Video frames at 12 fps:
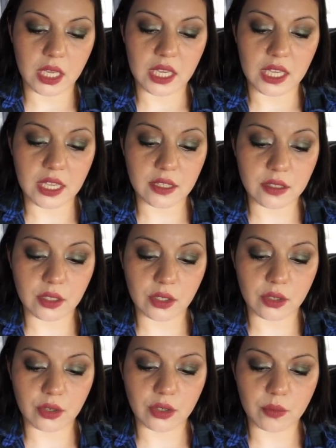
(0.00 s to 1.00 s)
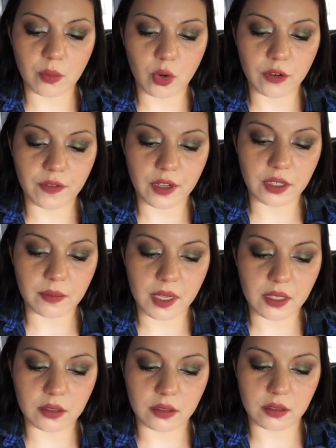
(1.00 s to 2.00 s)
it secured a more
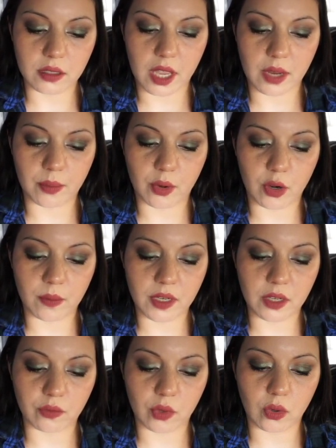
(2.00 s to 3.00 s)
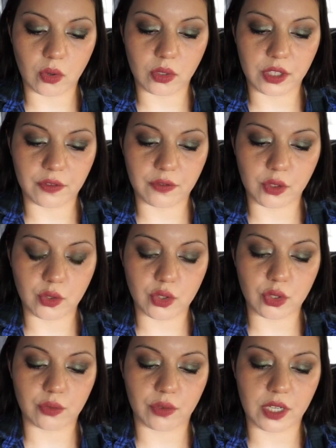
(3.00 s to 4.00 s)
fundamental and permanent role in
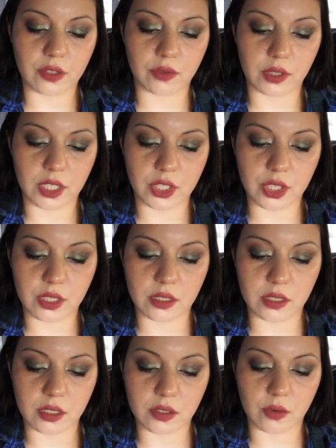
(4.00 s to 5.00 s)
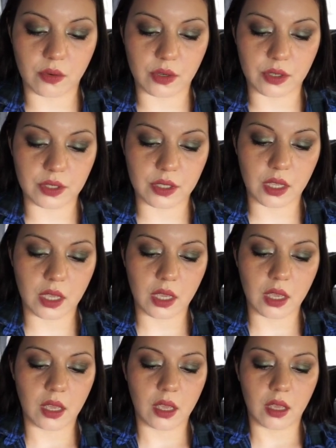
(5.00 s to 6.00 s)
future race relations discourse.
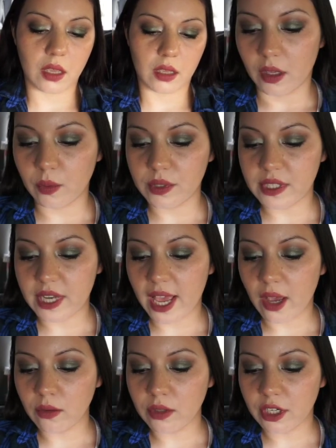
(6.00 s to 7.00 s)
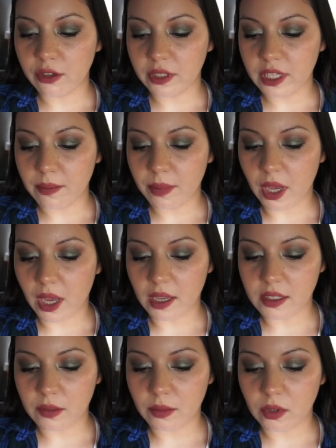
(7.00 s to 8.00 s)
It was now nearly
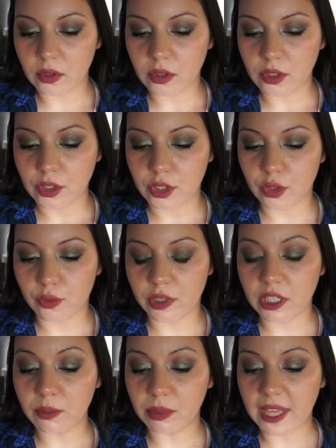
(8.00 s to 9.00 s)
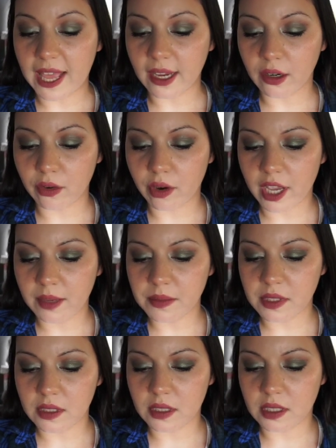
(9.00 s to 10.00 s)
impossible to read Black
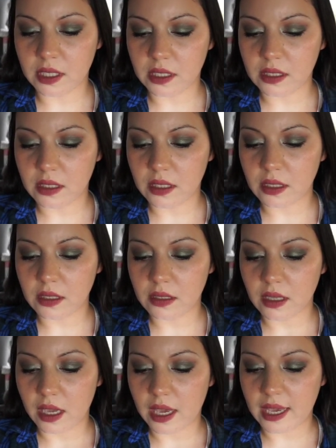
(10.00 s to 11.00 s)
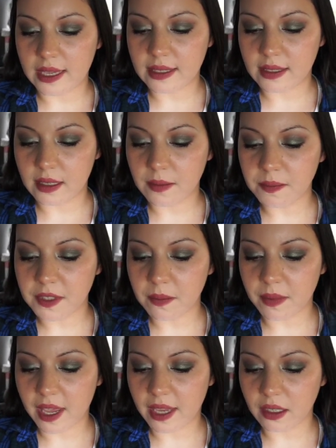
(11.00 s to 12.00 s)
crime statistics as
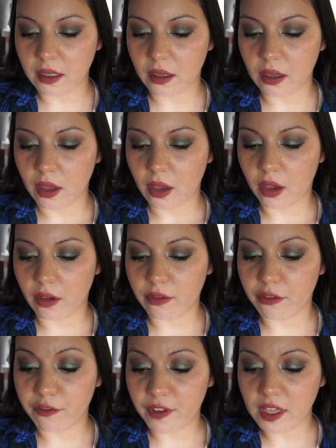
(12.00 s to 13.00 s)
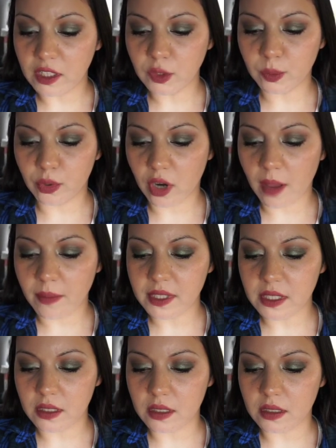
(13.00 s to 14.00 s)
symptomatic of the failed
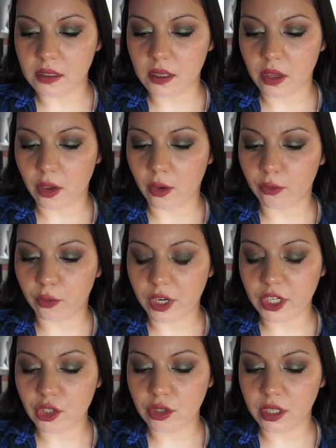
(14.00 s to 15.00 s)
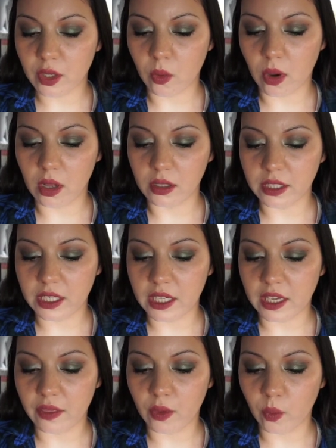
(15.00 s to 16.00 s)
promises of racial
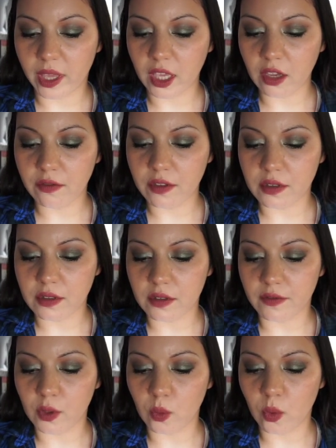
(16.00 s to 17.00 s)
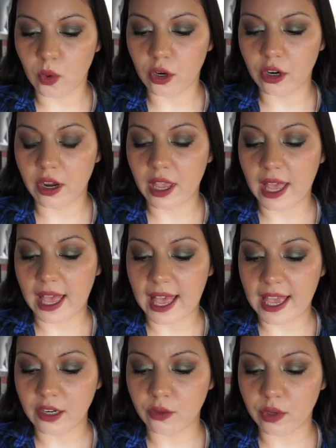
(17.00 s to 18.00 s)
equality in the wake of the Civil War and